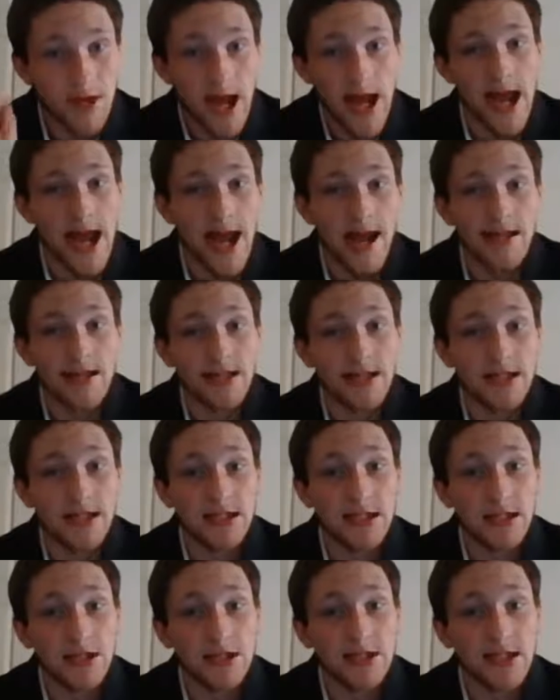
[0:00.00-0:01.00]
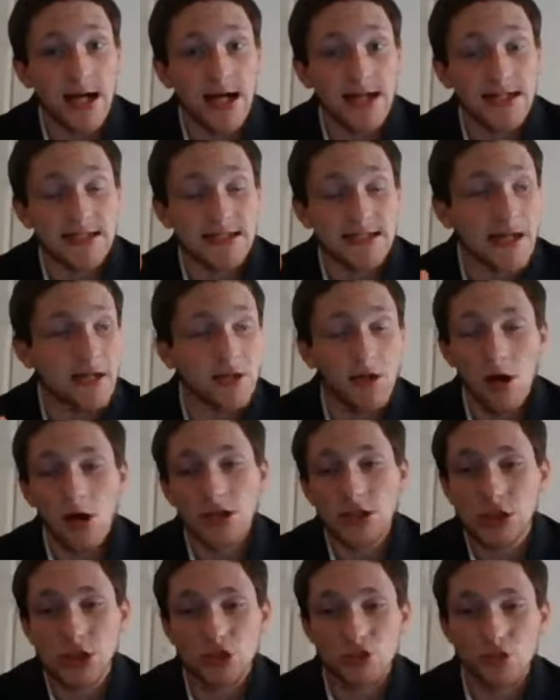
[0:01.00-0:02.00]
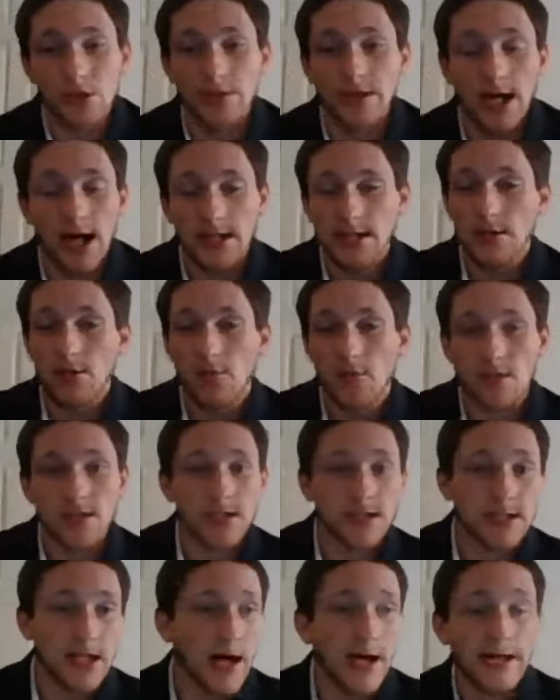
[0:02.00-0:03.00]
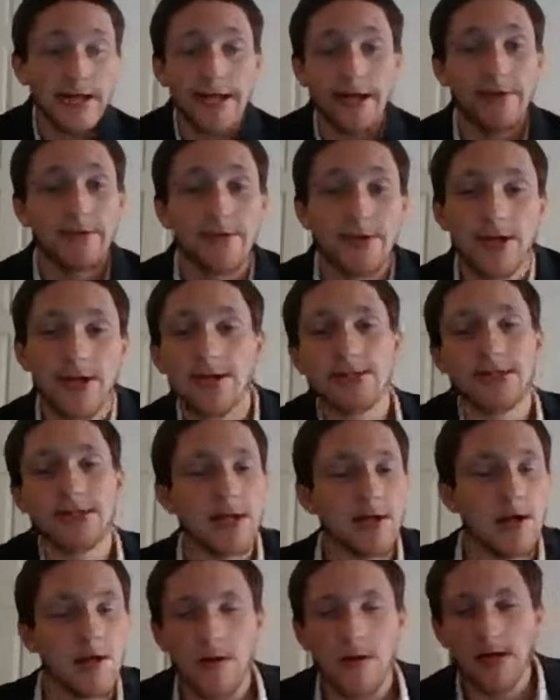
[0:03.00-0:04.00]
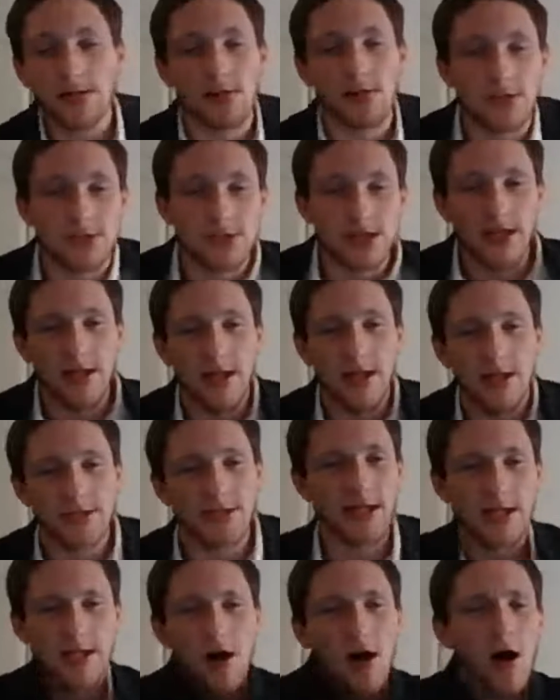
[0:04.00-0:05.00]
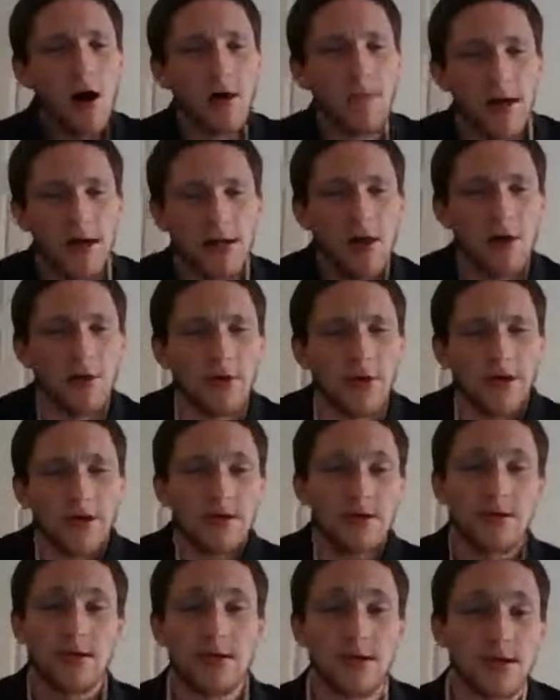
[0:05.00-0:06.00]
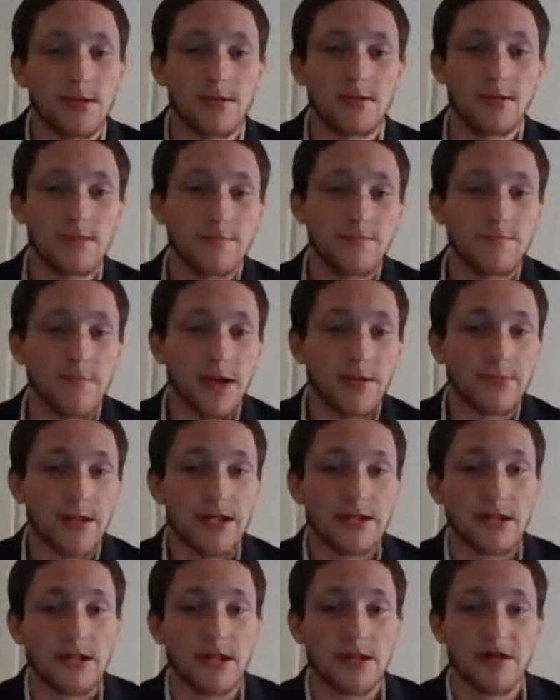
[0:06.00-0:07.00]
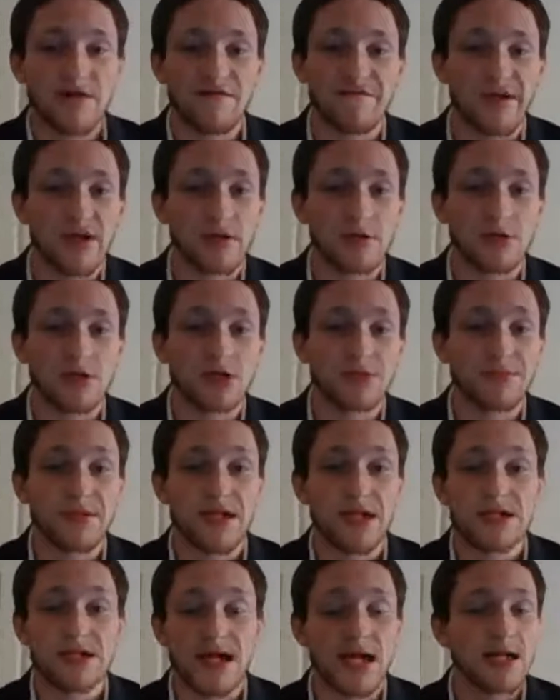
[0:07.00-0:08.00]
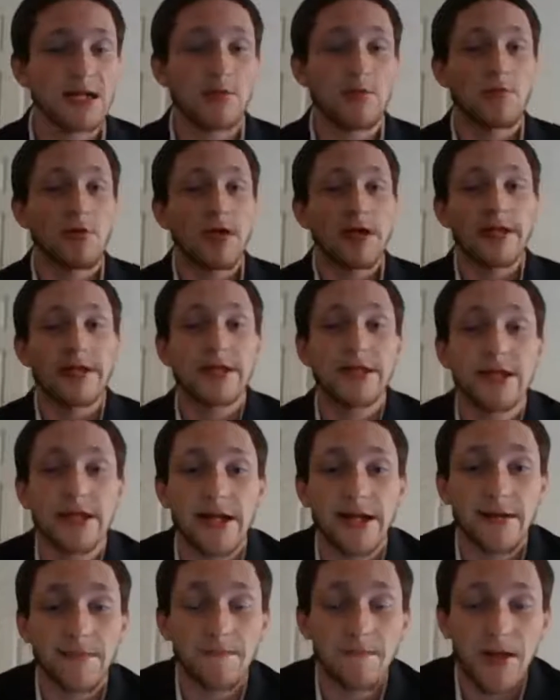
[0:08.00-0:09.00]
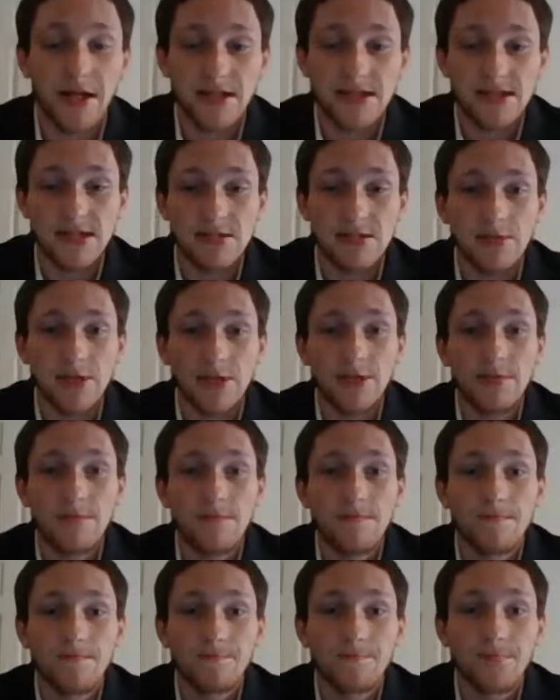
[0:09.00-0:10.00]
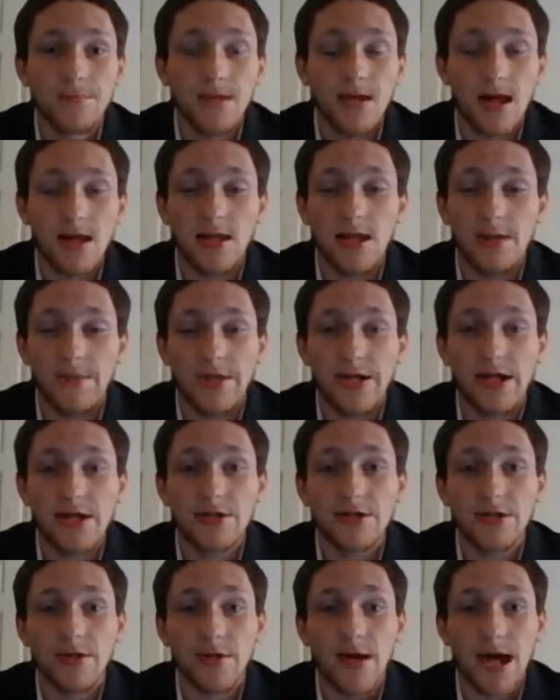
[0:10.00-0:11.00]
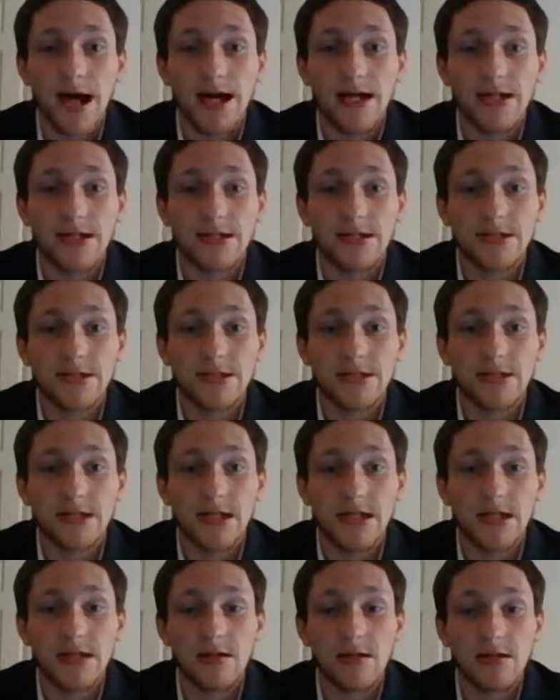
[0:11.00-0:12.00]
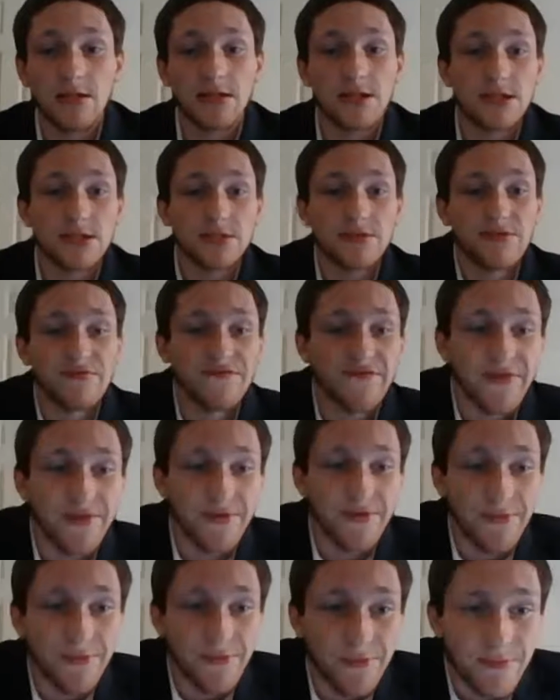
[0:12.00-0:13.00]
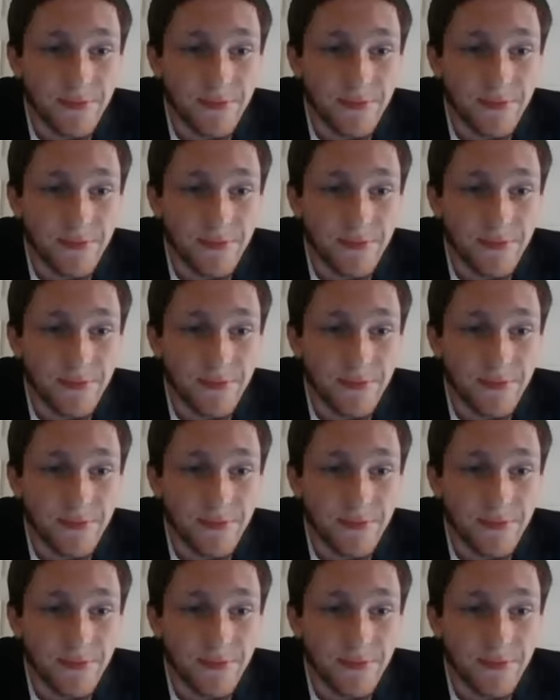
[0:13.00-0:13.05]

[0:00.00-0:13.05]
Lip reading: and the third guy said, "Oh, screw it, I don't want to die. Here, take all my clothing. Here, take all my clothing." I'm not taking off my clothes because I don't want to get basically a limited or no added thing on this review.